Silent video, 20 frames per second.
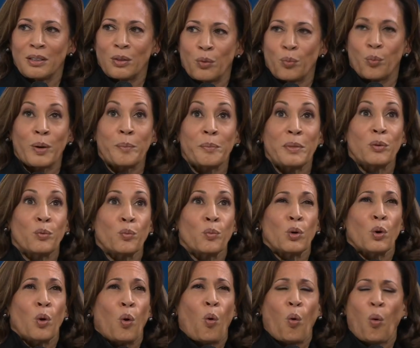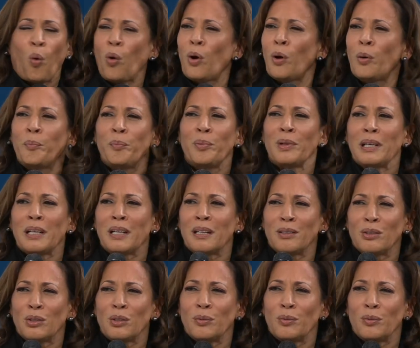Women were horribly